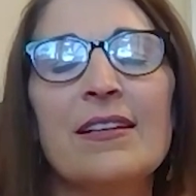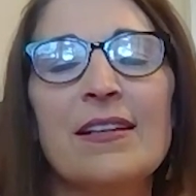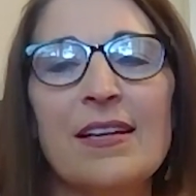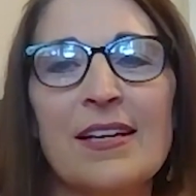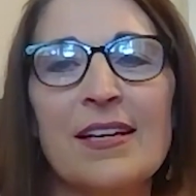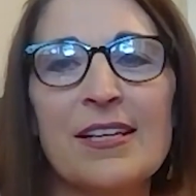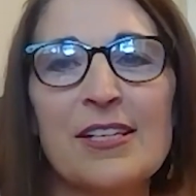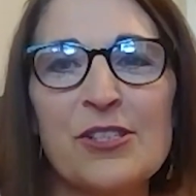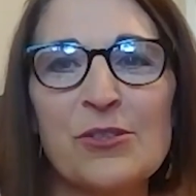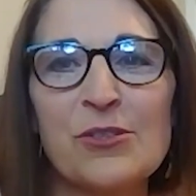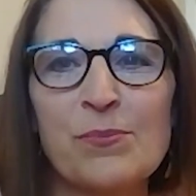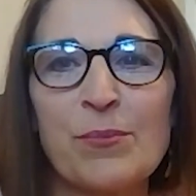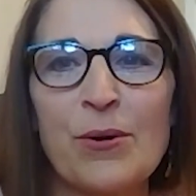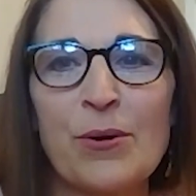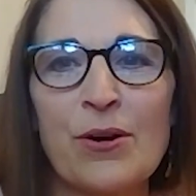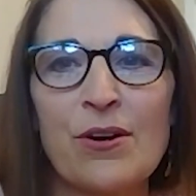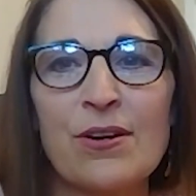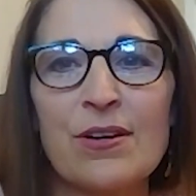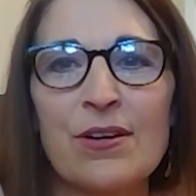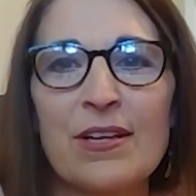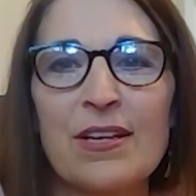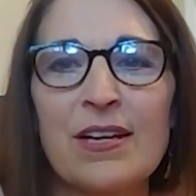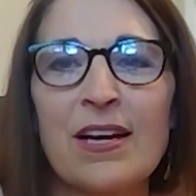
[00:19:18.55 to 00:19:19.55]
an
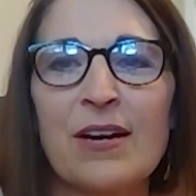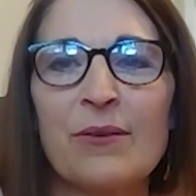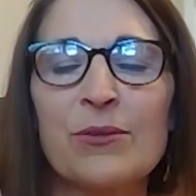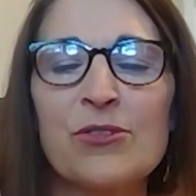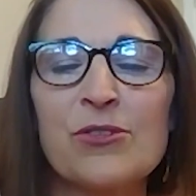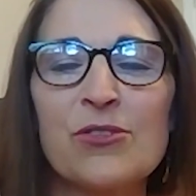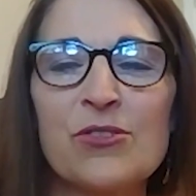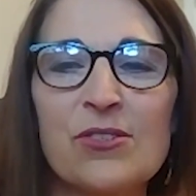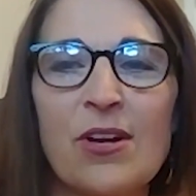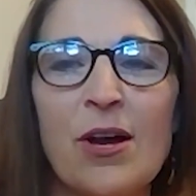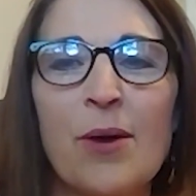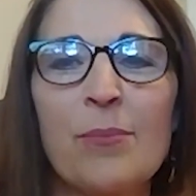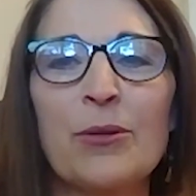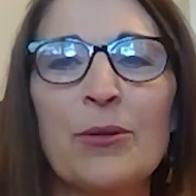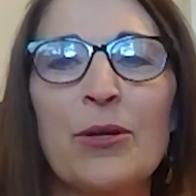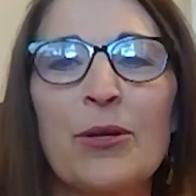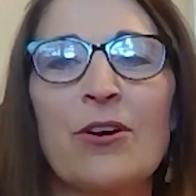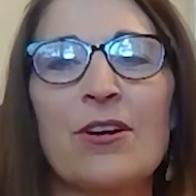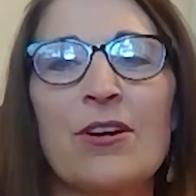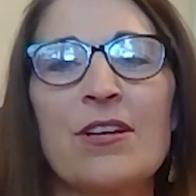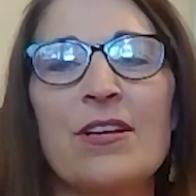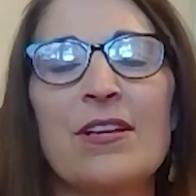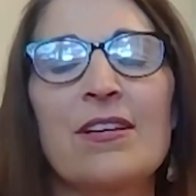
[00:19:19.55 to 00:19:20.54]
expert and I would stop
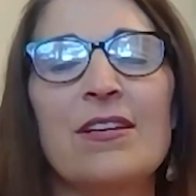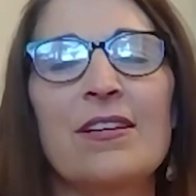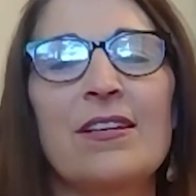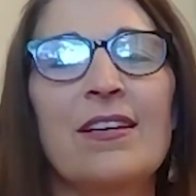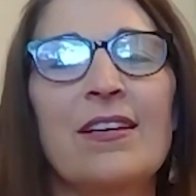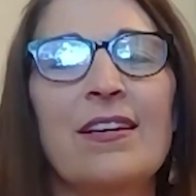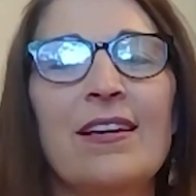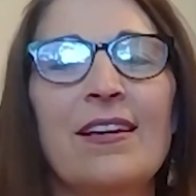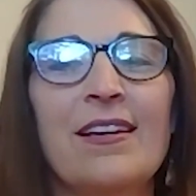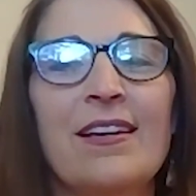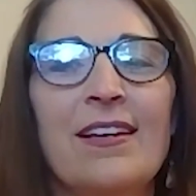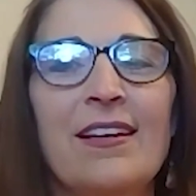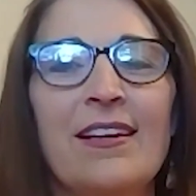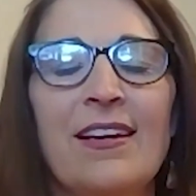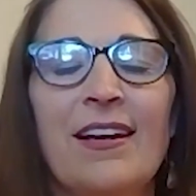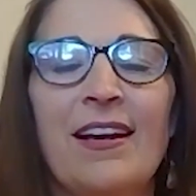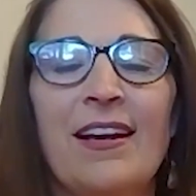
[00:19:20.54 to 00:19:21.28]
learning